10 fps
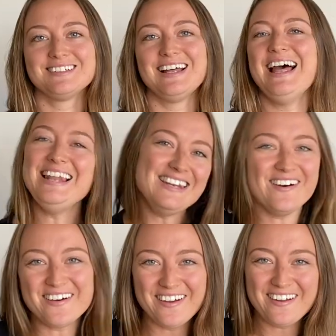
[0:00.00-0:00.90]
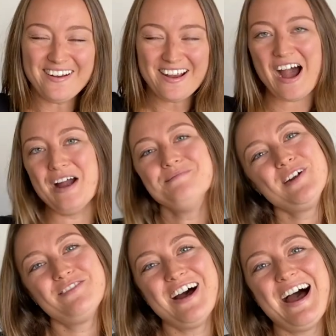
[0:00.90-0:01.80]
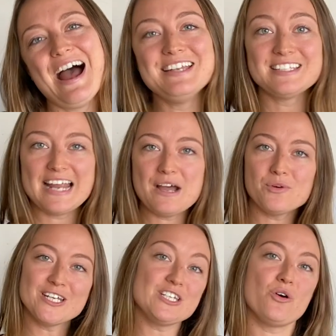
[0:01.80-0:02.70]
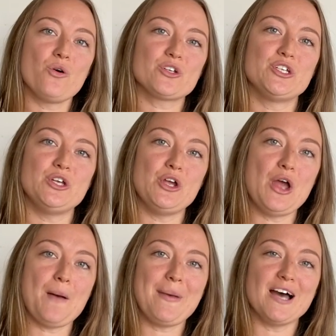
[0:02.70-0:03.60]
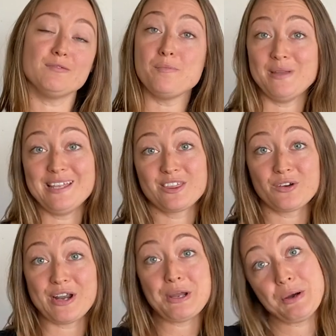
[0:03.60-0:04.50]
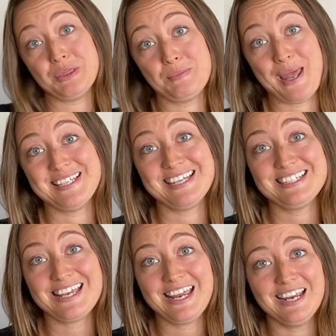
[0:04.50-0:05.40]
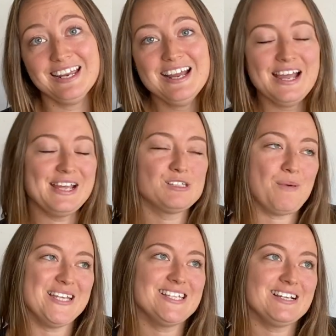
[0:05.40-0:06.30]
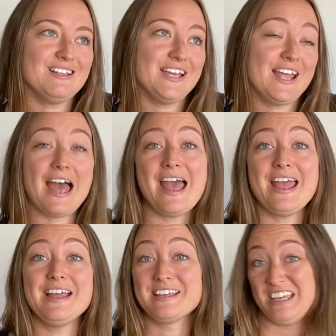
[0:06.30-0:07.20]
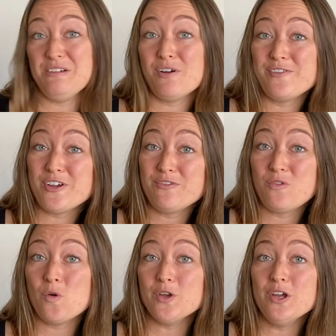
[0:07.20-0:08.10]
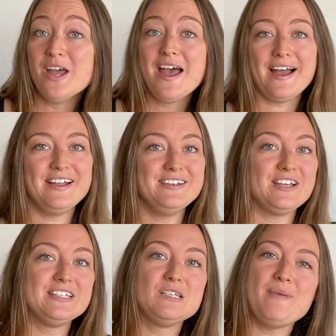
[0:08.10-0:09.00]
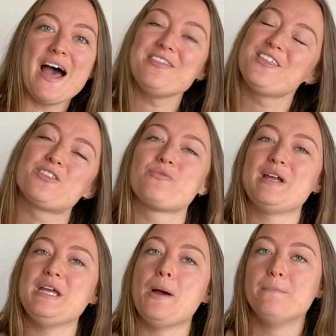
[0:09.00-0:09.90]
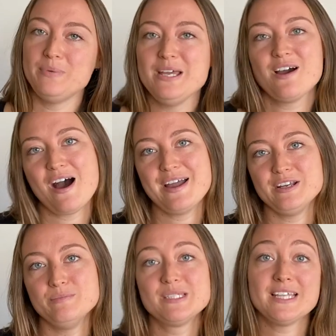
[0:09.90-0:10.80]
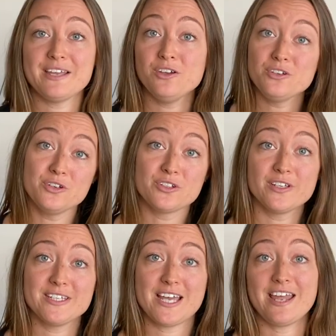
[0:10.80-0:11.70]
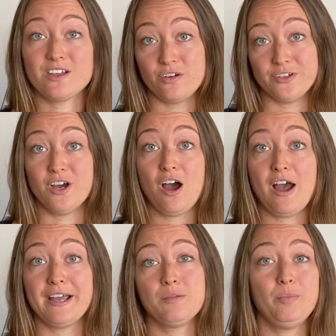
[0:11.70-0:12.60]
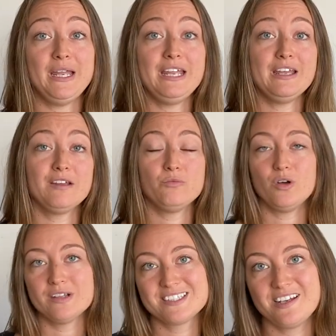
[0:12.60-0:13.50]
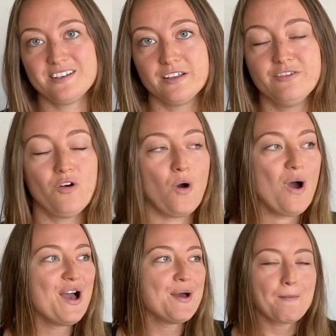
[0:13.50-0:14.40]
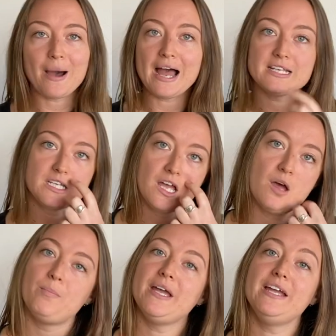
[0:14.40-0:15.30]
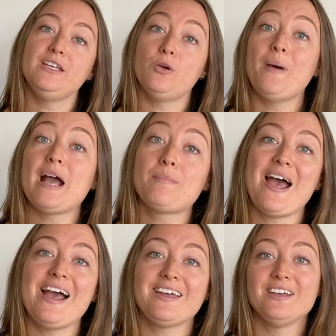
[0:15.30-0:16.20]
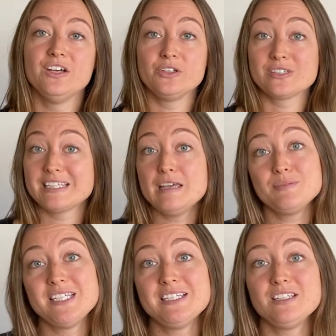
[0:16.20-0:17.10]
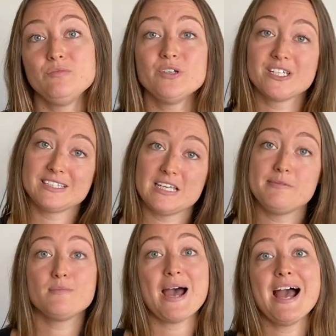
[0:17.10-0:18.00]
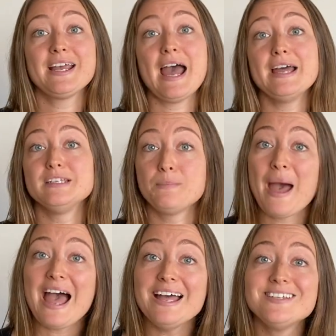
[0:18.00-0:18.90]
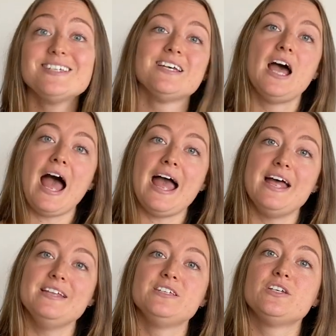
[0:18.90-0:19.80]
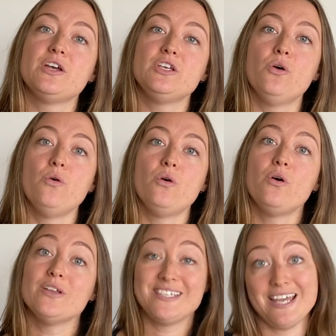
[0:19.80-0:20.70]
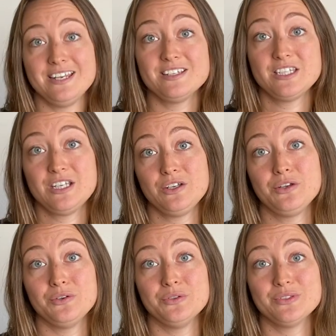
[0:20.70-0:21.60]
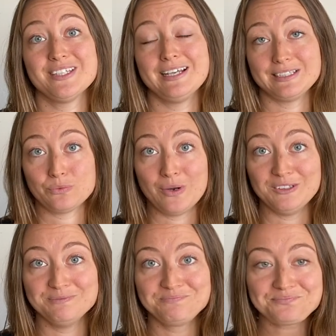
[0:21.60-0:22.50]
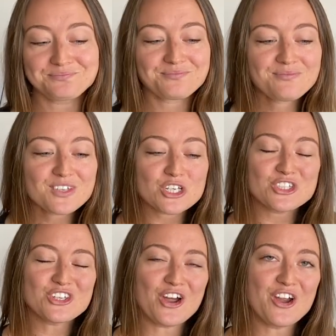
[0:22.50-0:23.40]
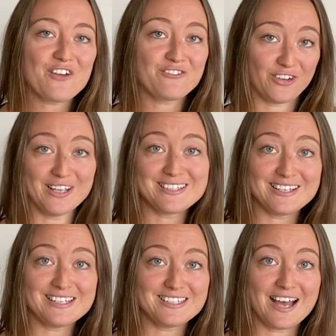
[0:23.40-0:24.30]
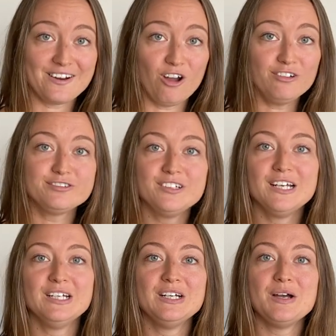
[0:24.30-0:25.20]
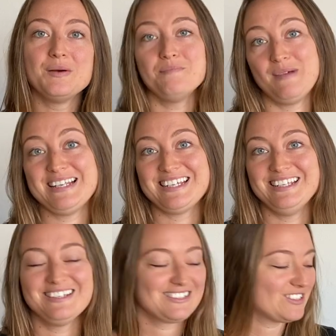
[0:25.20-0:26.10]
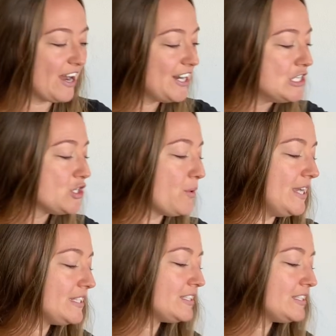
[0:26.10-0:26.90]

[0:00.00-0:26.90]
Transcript: Hello, I'm River, and today I wanted to talk to you about my big three on the PCT. It's basically a gear review for you, and it's about the three big items that you usually take on your hike, being, well, it's technically four, but being your backpack, your sleep system, which is sleeping bag and pad, and your tent that you use as well. So firstly, to start off, my tent, straight into it.